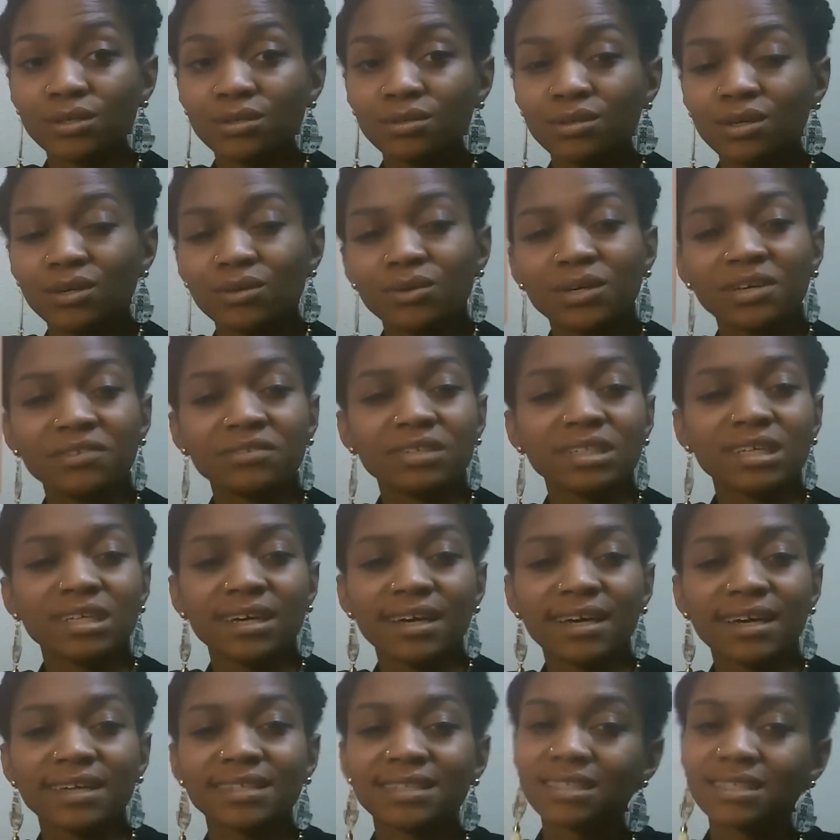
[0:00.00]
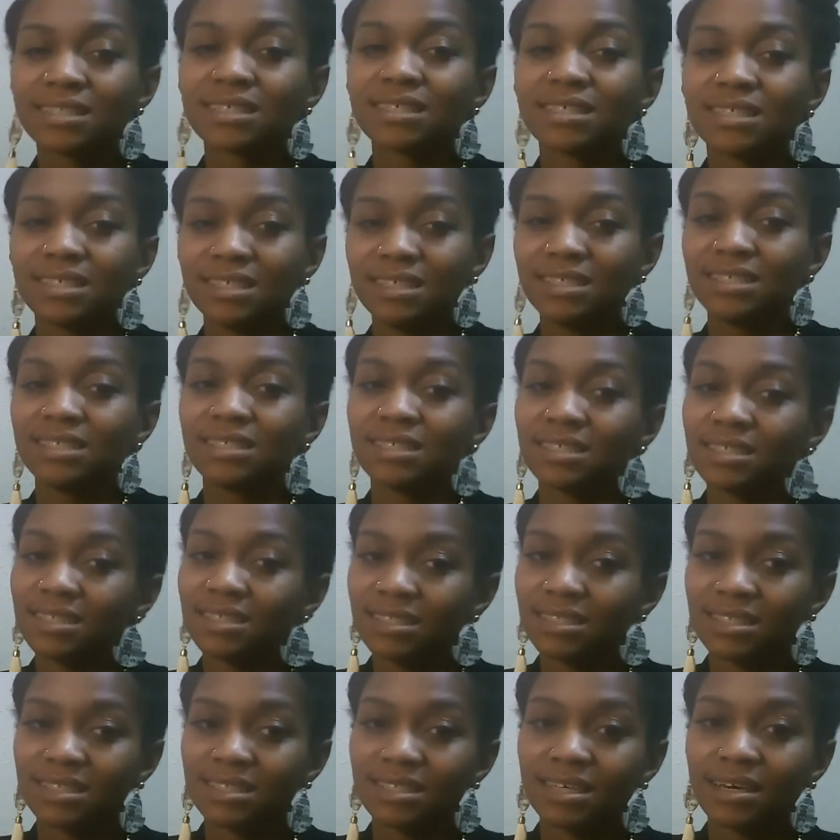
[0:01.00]
You know, everything has its
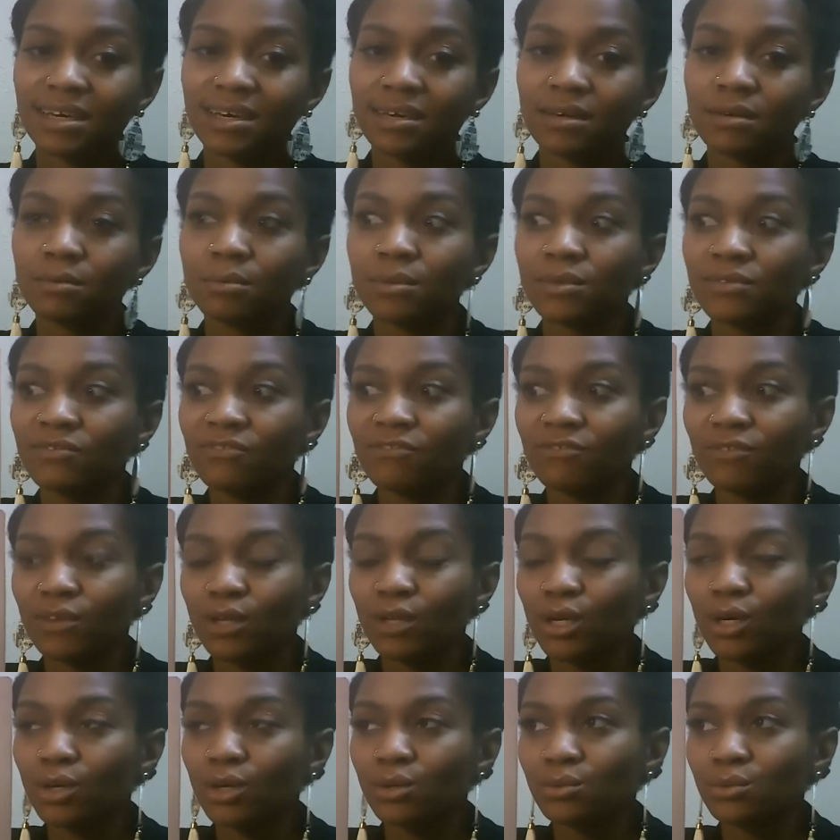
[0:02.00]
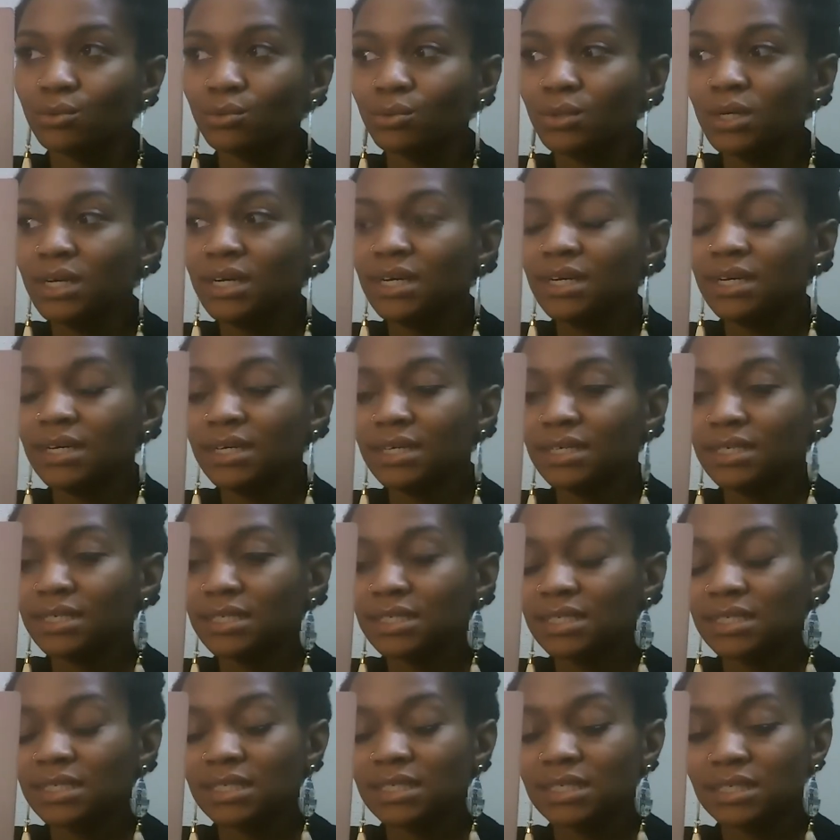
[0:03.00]
seasons, the ebb and flow,
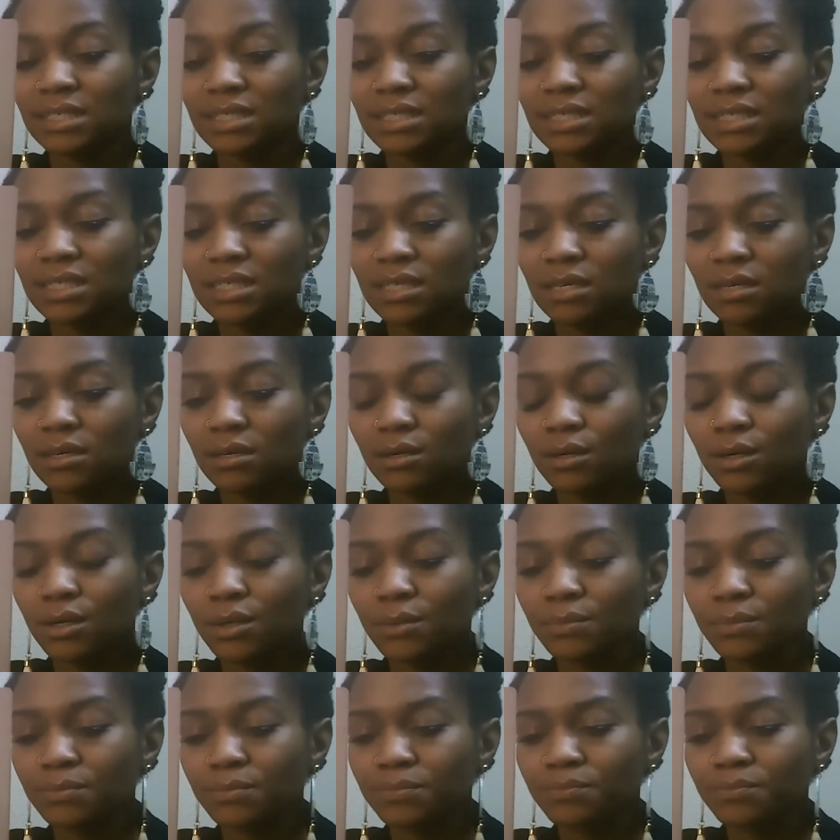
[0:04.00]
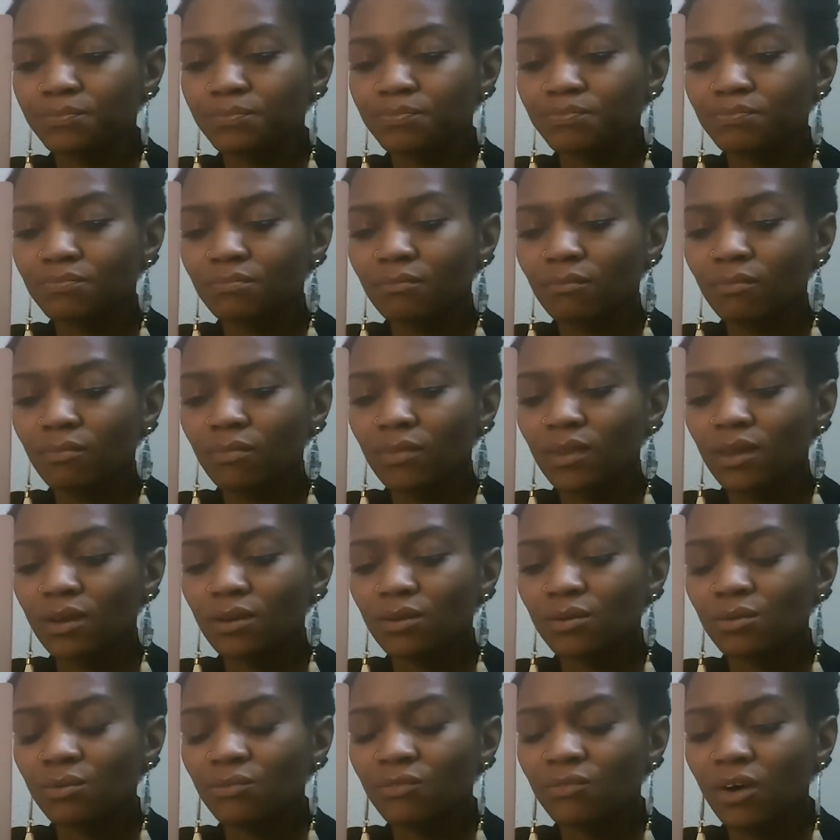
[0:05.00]
in a sense,
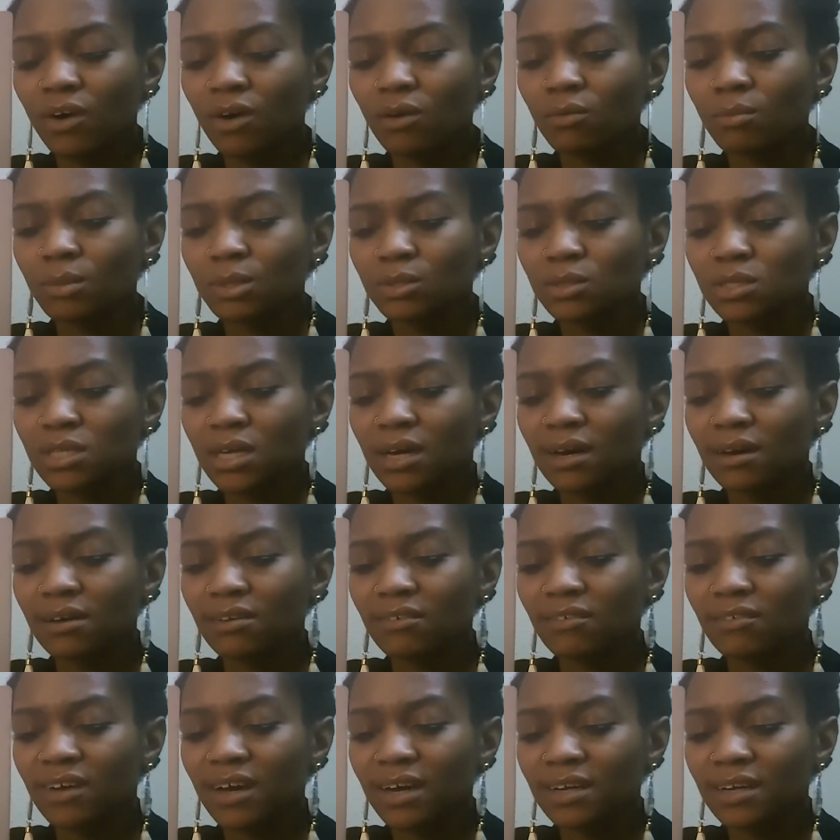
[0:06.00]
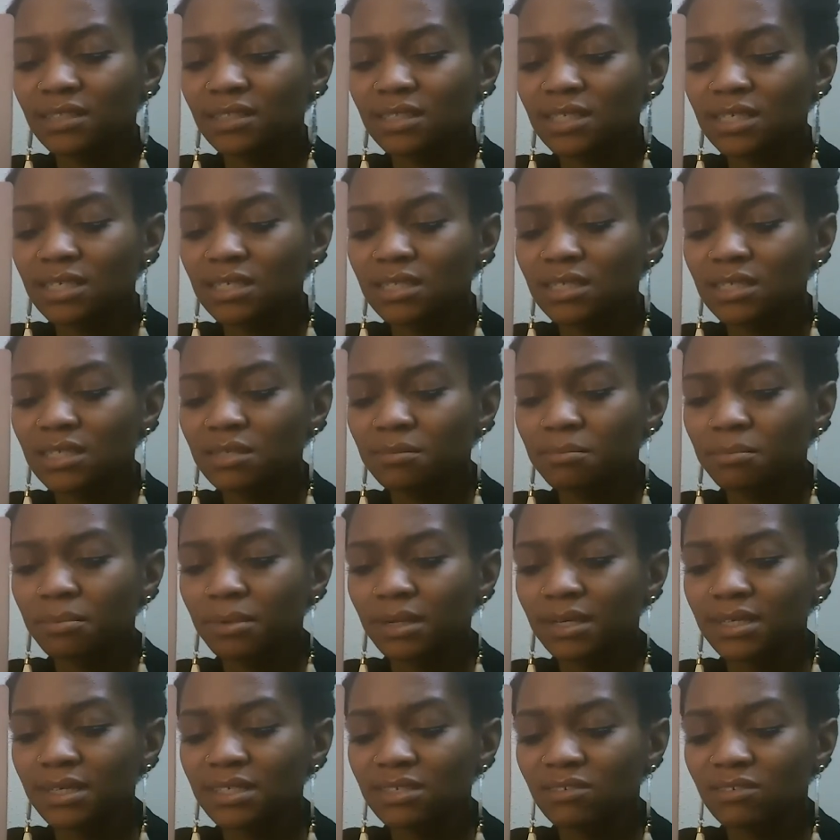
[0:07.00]
you've almost kind of gotten to this
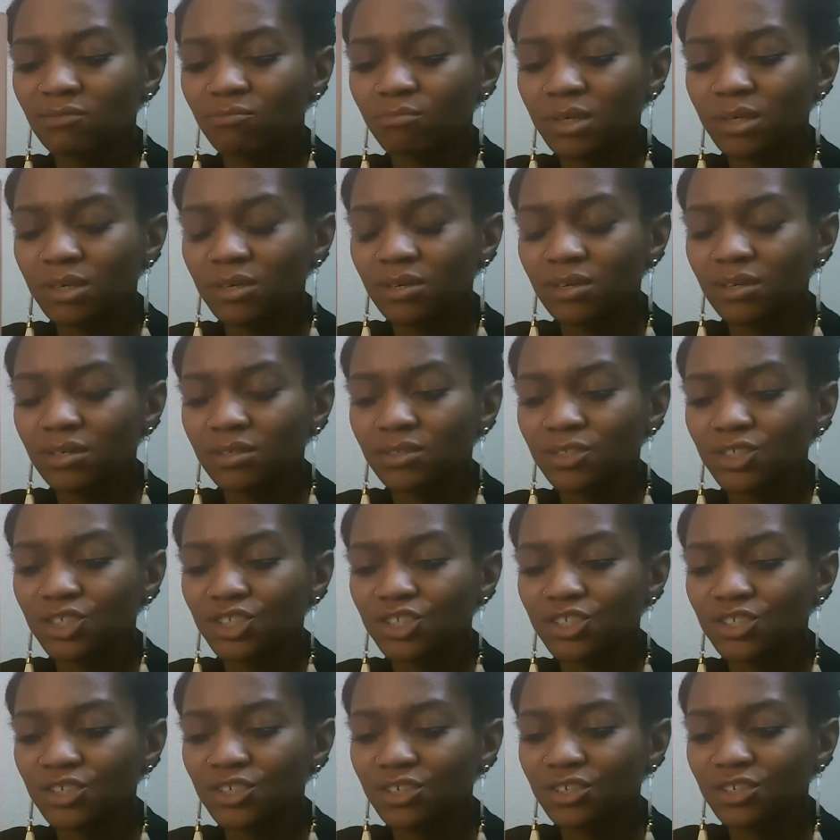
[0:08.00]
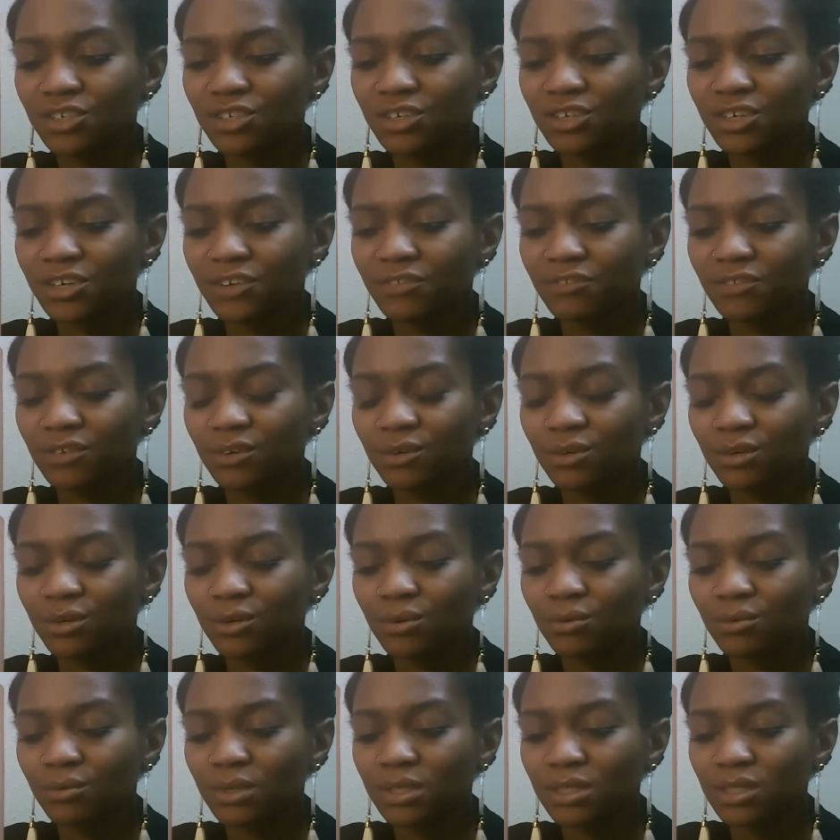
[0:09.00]
place of being unsure if you're
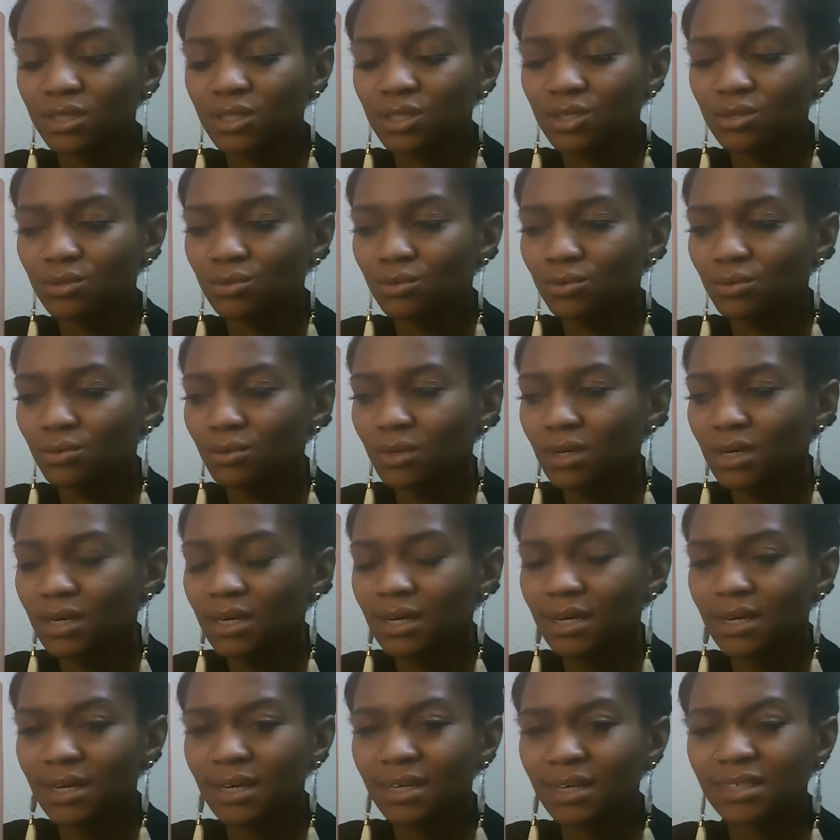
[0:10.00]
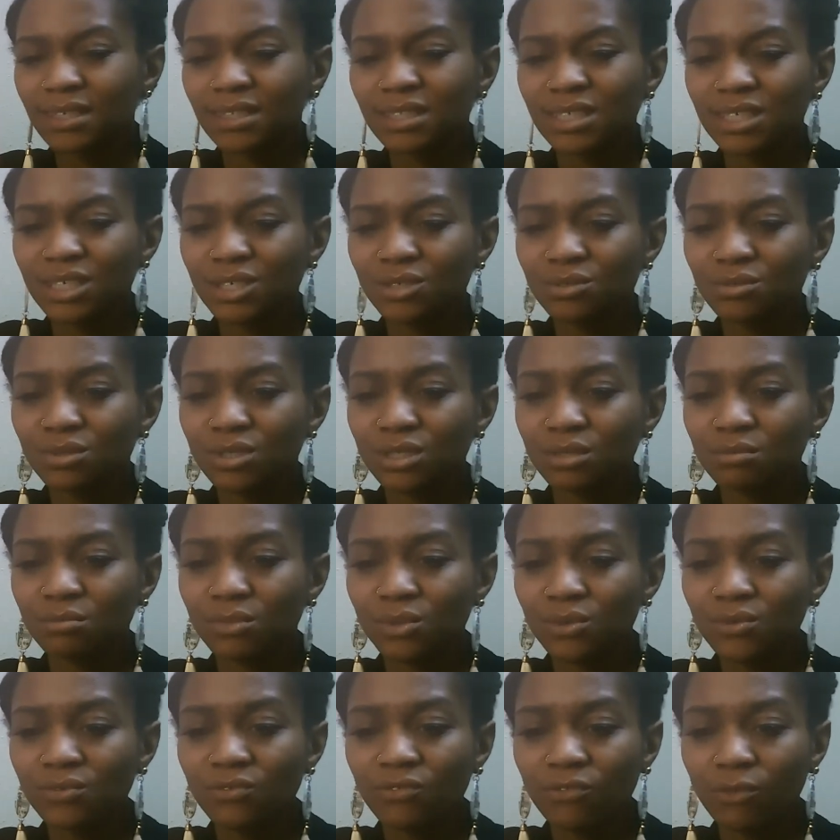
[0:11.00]
going to continue to
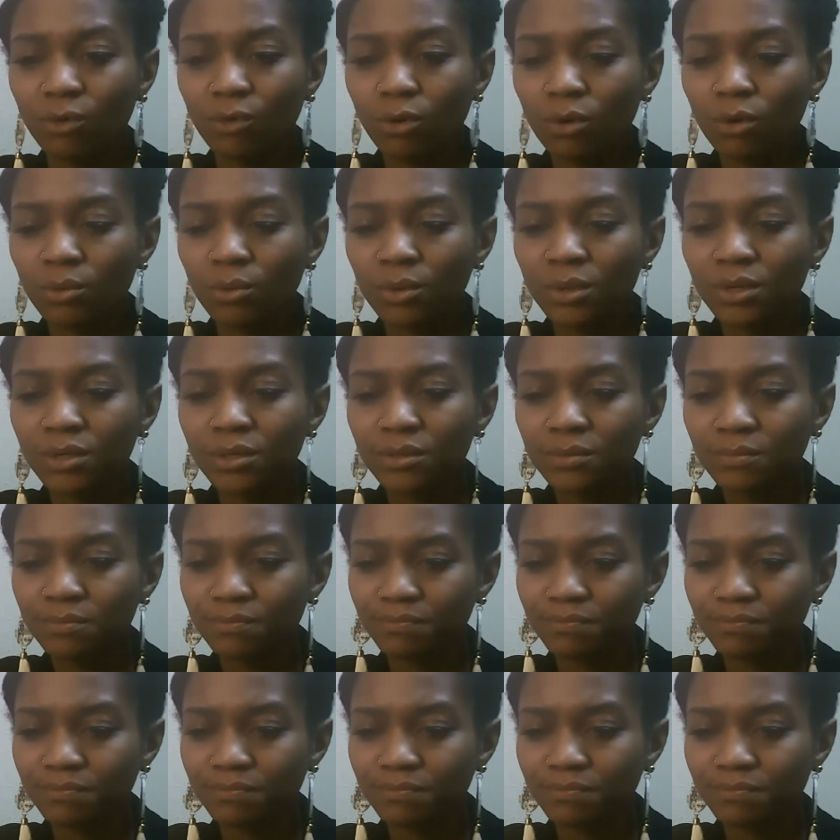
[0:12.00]
move forward